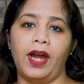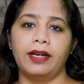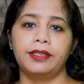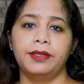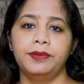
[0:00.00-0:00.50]

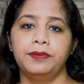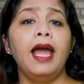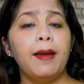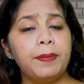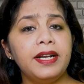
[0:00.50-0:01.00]
Act.
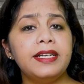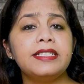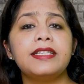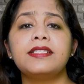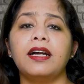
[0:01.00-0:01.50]

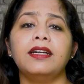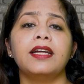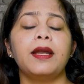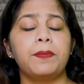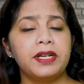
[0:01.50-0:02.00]
Apprentices under
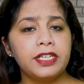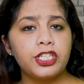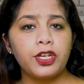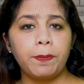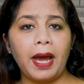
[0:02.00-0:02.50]

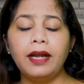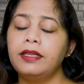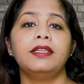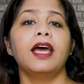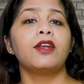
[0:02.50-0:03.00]
Apprenticeship
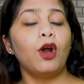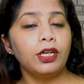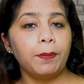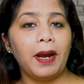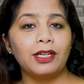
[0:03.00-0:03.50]
Act, they are not
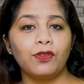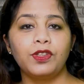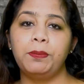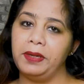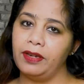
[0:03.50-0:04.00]
a part of
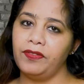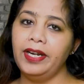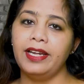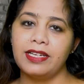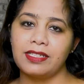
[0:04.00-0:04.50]
the PF and
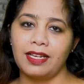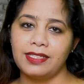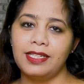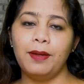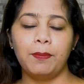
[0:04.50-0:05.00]

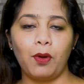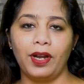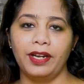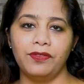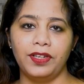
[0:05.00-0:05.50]
ESIC employee
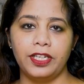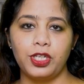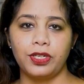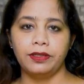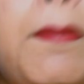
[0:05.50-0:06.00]

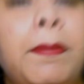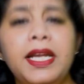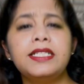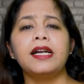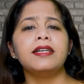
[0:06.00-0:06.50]
definition.
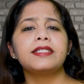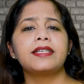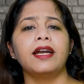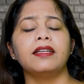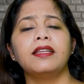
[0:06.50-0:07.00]
Please
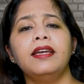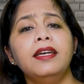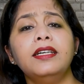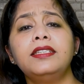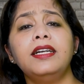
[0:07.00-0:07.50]
understand,
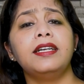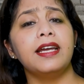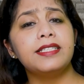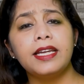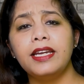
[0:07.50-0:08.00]
here the
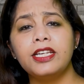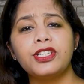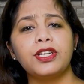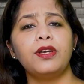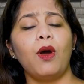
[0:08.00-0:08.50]

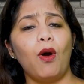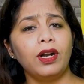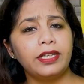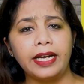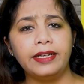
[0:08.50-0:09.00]
designation or
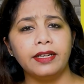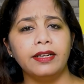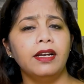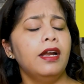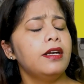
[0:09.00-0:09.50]
title
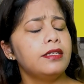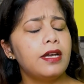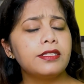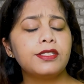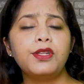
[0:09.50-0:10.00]

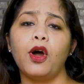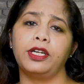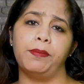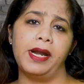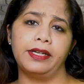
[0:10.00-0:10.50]
does
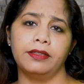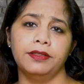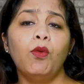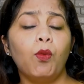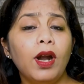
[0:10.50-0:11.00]
not matter.
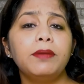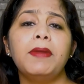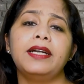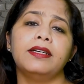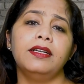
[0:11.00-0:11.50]
What
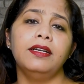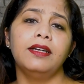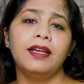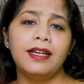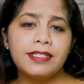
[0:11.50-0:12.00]
matter
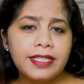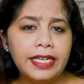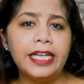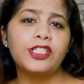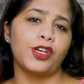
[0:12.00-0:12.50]
is the
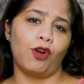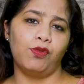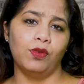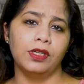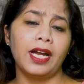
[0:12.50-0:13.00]
nature
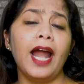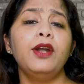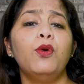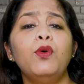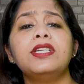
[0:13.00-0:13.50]
of work and
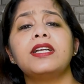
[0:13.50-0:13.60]
who is